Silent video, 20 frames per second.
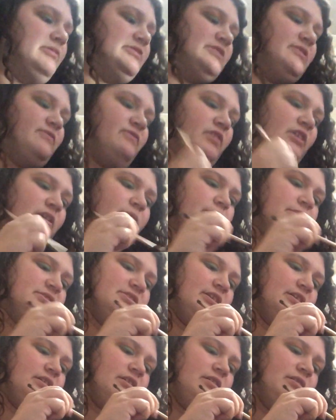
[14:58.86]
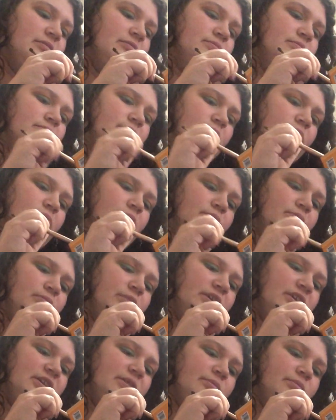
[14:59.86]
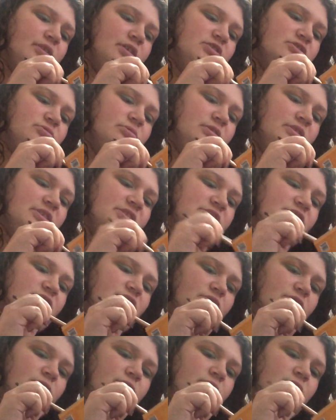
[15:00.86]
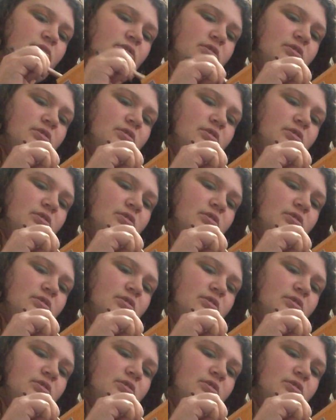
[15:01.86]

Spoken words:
wasn't fun. I'm going to take a blending brush with these two